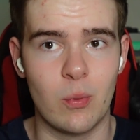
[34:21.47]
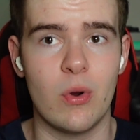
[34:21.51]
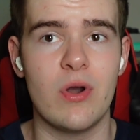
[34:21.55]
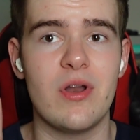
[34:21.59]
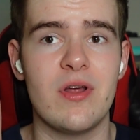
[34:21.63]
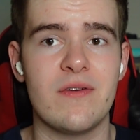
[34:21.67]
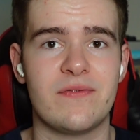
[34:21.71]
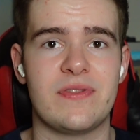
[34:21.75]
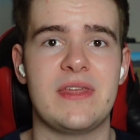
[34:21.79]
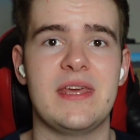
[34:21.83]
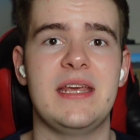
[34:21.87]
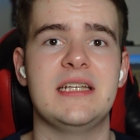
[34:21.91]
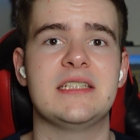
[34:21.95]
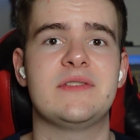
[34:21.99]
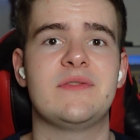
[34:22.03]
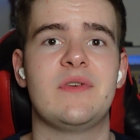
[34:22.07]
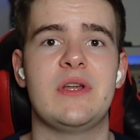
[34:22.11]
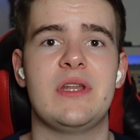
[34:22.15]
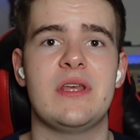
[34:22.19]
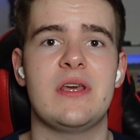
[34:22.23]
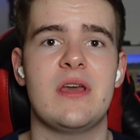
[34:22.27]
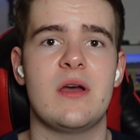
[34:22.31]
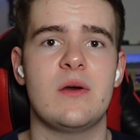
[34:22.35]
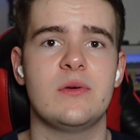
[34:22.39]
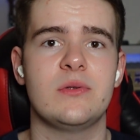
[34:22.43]
one of these
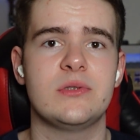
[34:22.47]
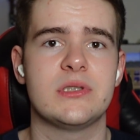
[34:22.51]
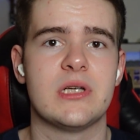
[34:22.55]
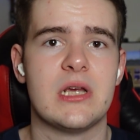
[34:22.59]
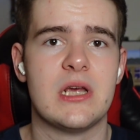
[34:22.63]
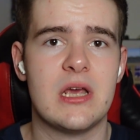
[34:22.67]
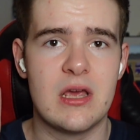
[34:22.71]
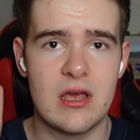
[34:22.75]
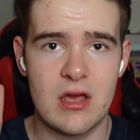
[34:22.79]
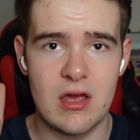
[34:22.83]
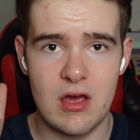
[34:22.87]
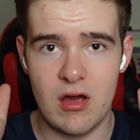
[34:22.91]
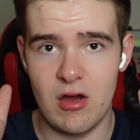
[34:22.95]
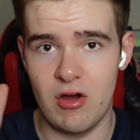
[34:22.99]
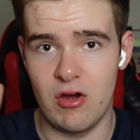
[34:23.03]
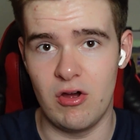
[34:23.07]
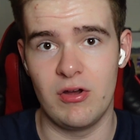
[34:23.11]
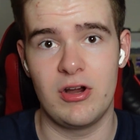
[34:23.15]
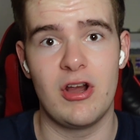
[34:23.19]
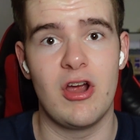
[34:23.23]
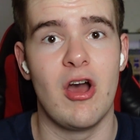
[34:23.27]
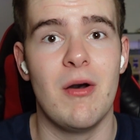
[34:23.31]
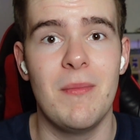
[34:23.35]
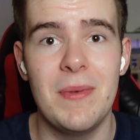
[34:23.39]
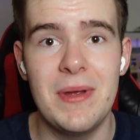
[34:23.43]
videos
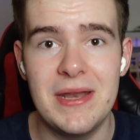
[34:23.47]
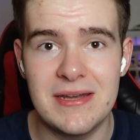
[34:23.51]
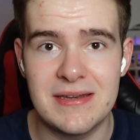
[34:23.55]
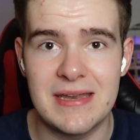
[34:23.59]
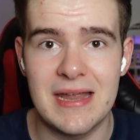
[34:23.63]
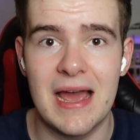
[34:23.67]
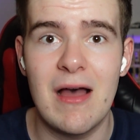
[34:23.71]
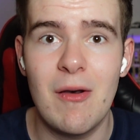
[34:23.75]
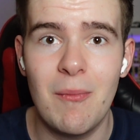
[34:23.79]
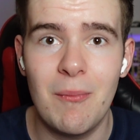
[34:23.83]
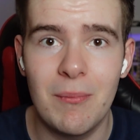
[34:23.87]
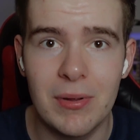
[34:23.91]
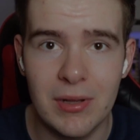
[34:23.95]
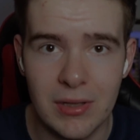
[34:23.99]
or comment down